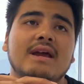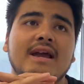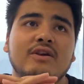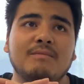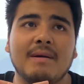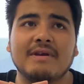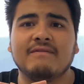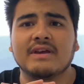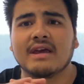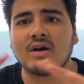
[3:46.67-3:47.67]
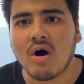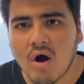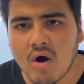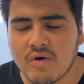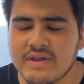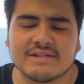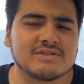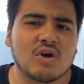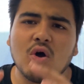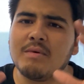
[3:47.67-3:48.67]
you might be thinking, oh, there's
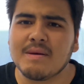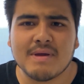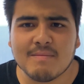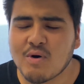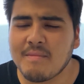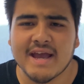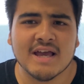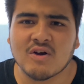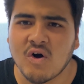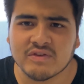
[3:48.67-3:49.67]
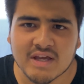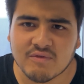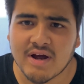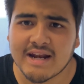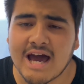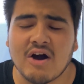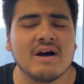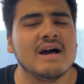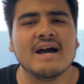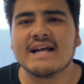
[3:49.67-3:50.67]
so many people making content right now.
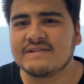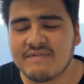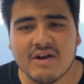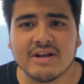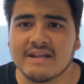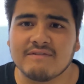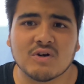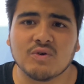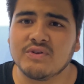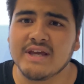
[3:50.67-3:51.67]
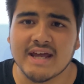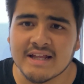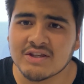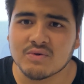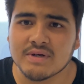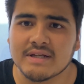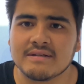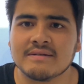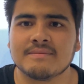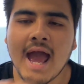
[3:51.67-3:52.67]
It's very difficult to get into it.
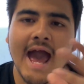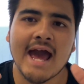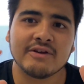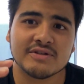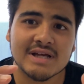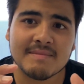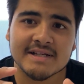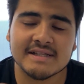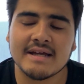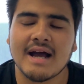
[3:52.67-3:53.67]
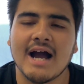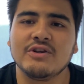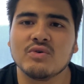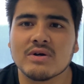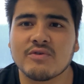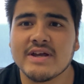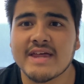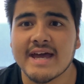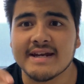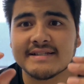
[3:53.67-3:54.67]
And to some extent, I do agree
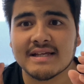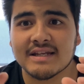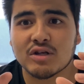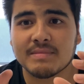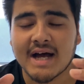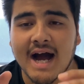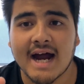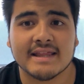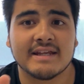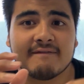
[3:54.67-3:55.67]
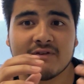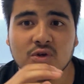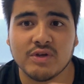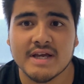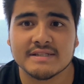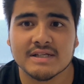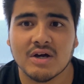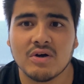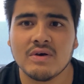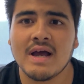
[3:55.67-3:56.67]
that it is a little bit harder than a few years
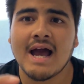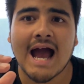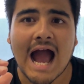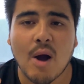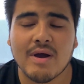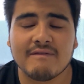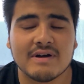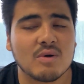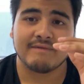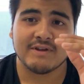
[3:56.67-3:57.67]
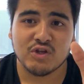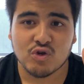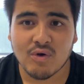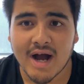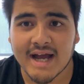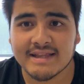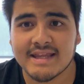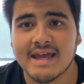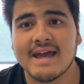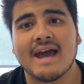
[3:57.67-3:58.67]
ago. However, a new
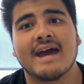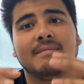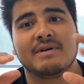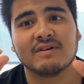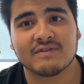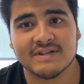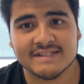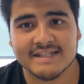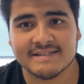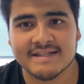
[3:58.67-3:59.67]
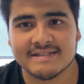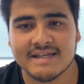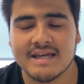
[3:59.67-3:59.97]
idea and a bit of consistency,